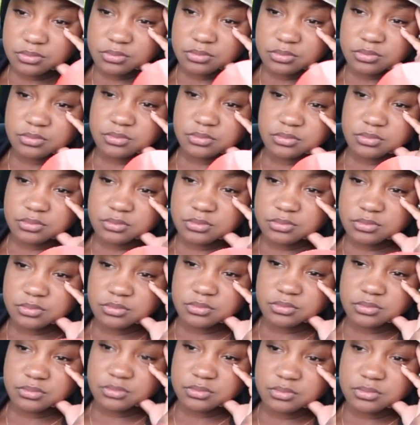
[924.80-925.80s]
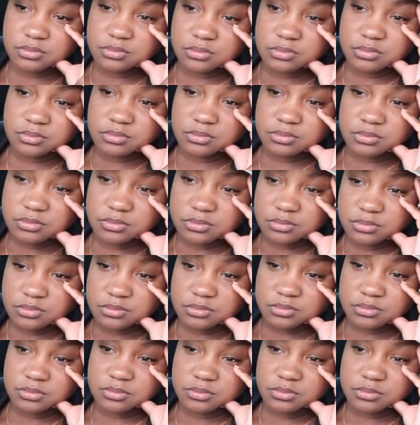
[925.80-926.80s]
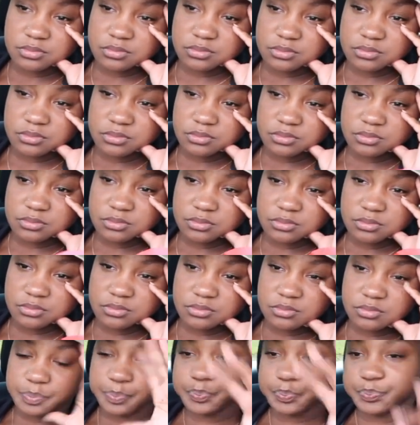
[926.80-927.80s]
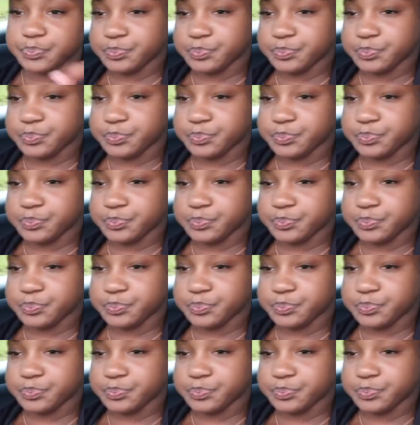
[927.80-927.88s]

(not speaking)